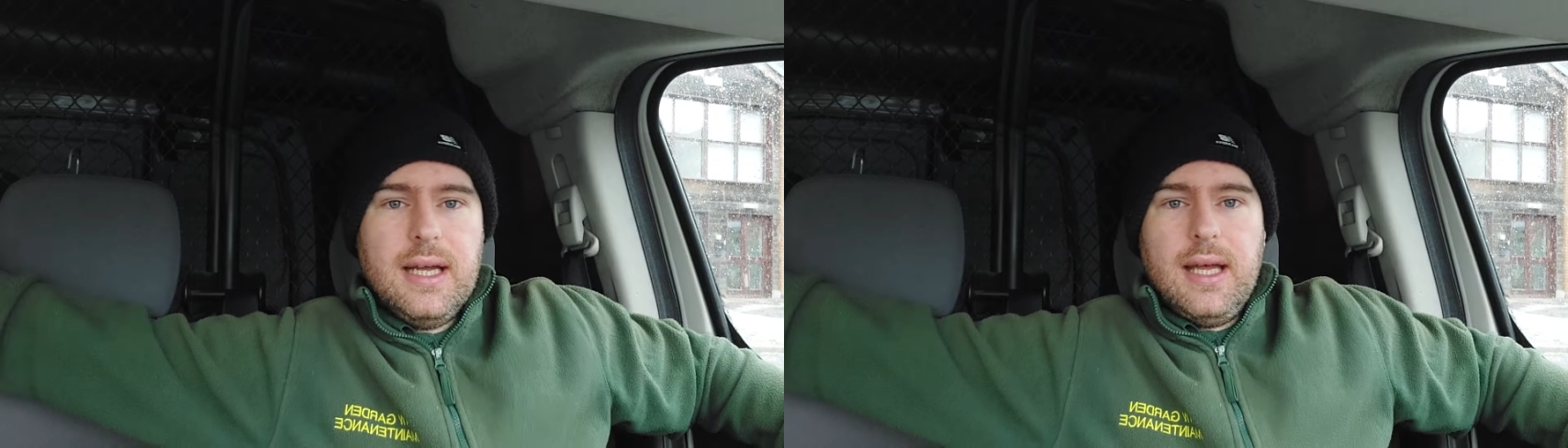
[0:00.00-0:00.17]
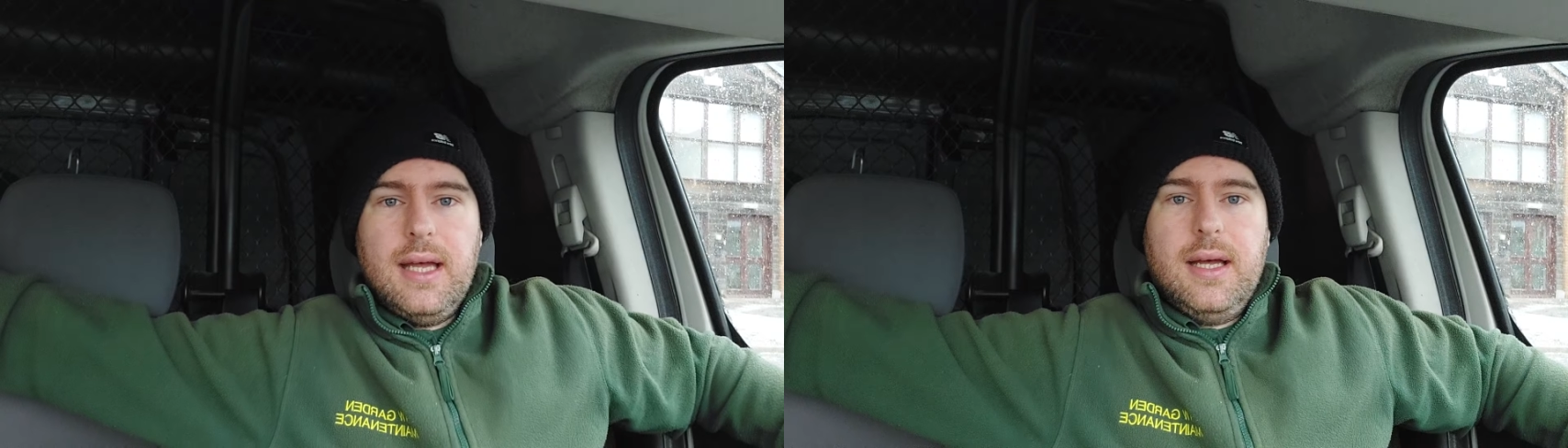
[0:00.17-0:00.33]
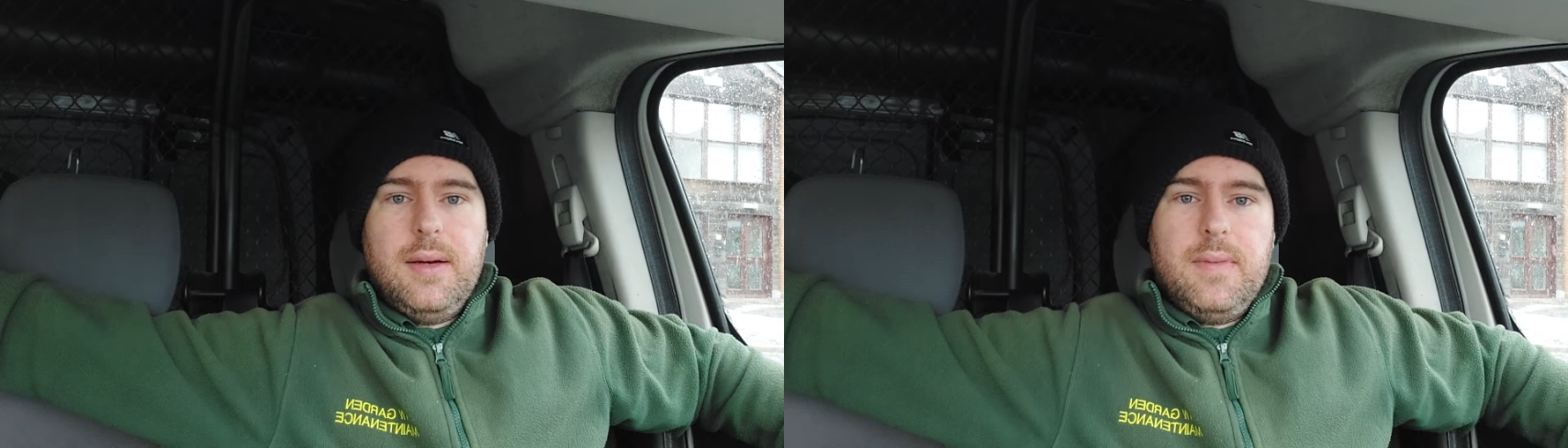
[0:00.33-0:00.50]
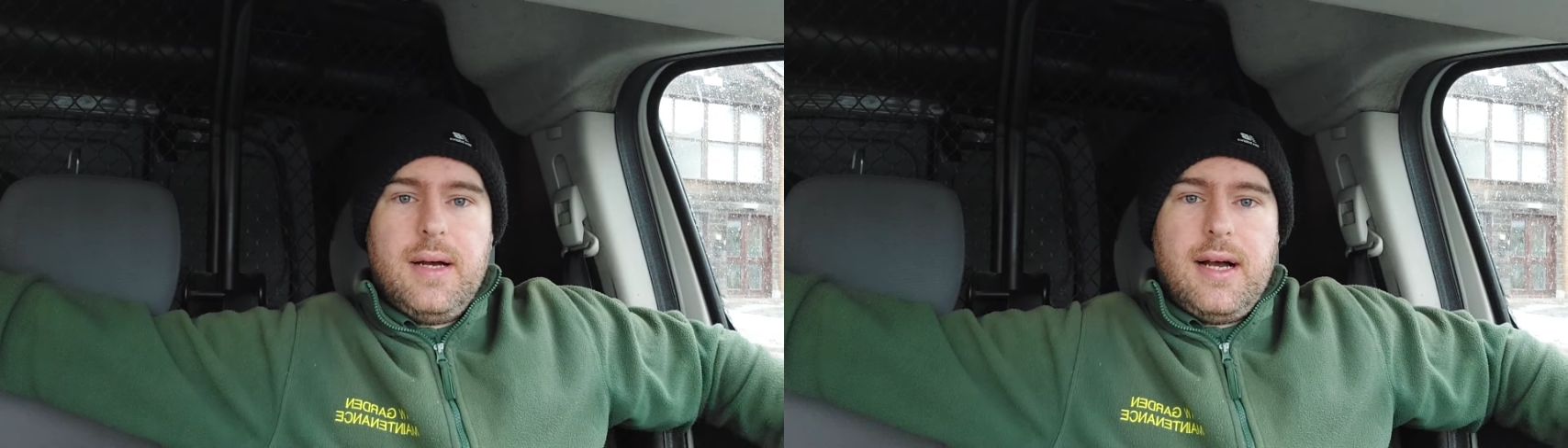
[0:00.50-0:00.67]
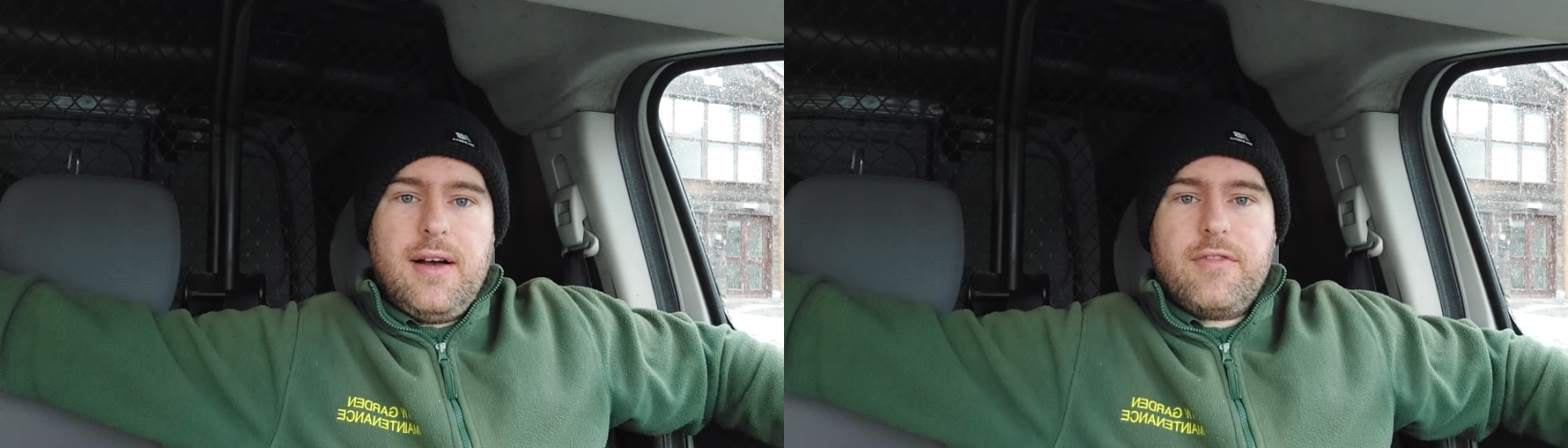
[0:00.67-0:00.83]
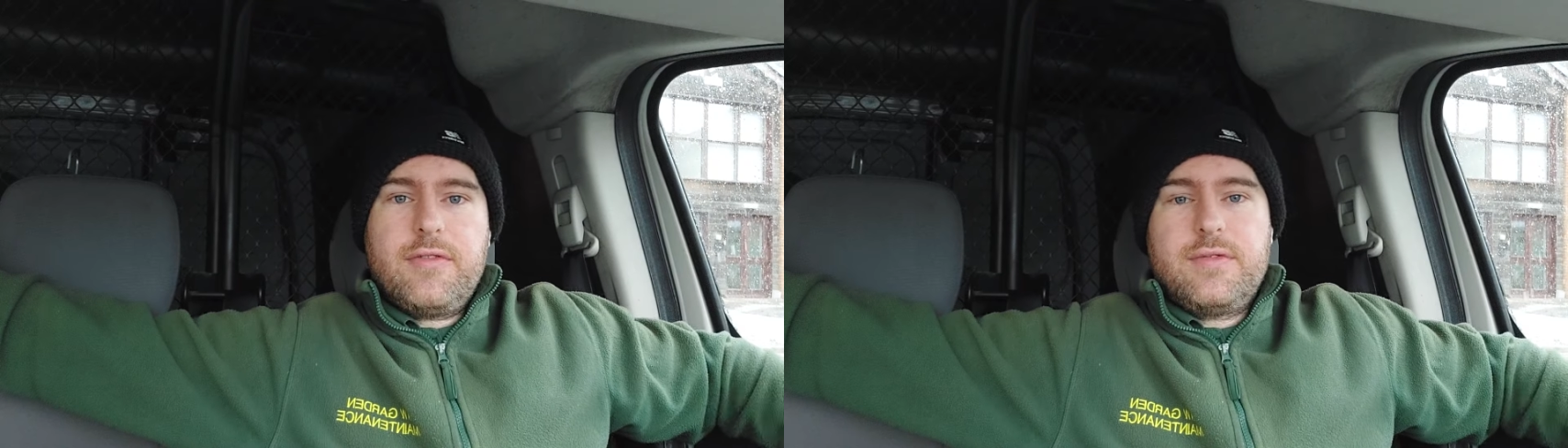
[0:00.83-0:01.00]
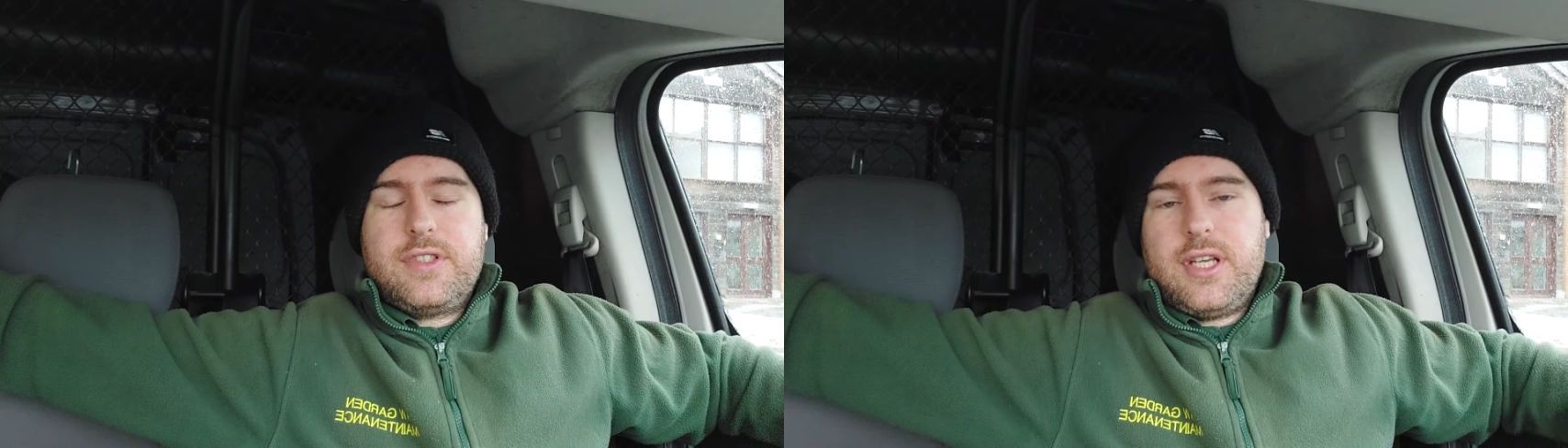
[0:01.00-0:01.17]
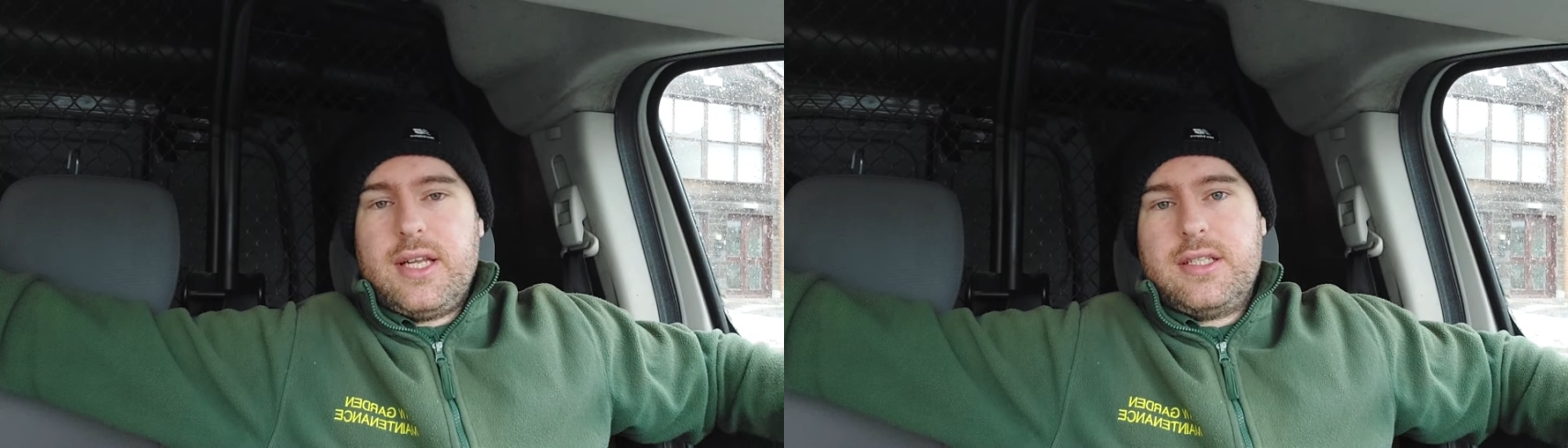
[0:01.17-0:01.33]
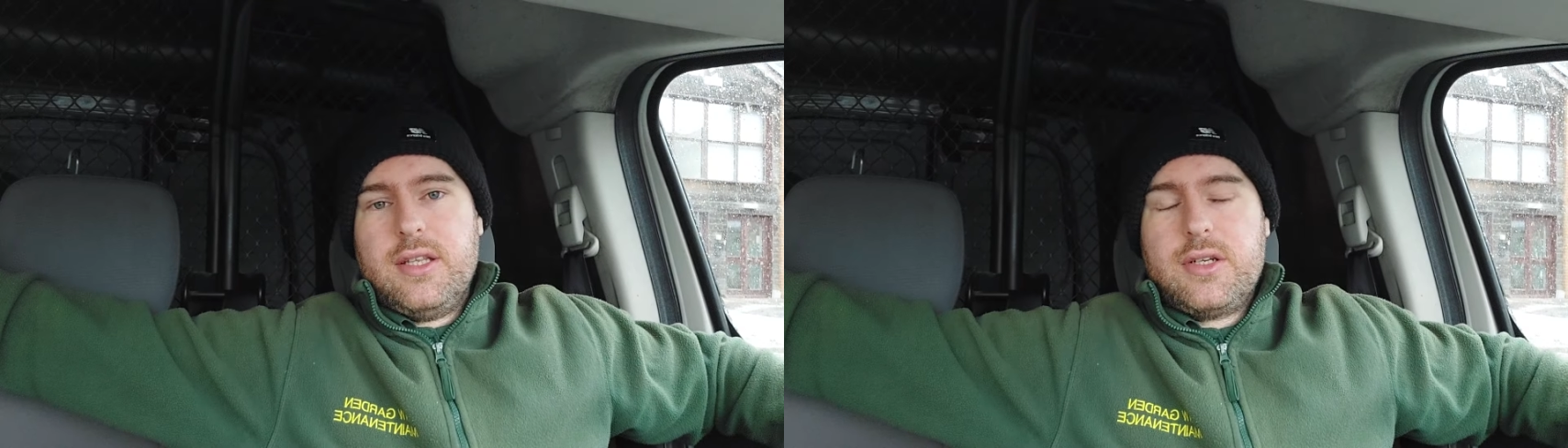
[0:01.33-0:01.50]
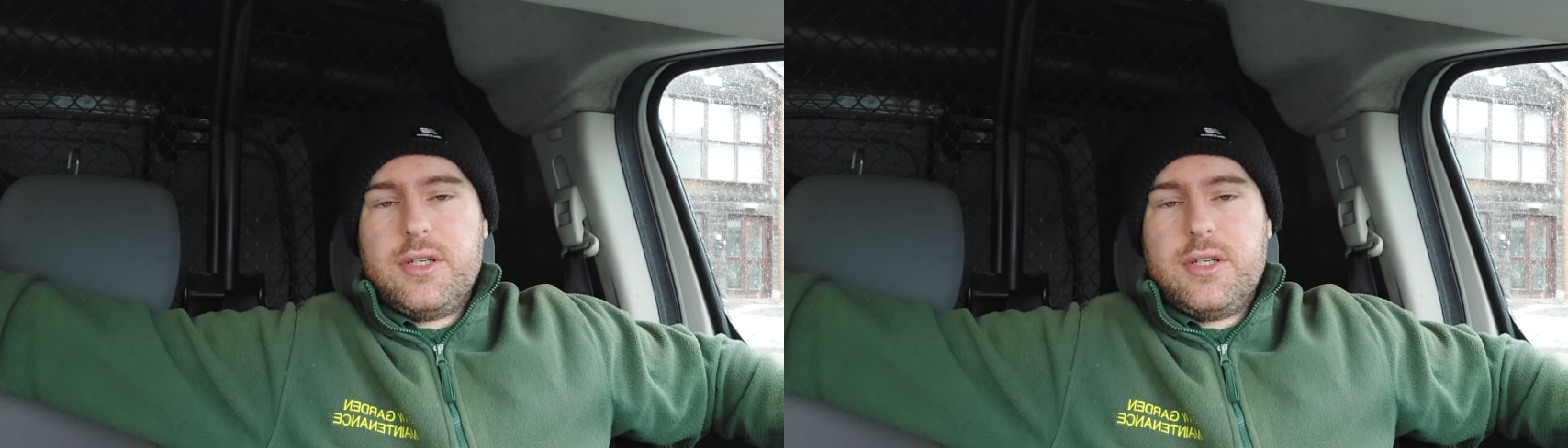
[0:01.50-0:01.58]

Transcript: um, I've said to the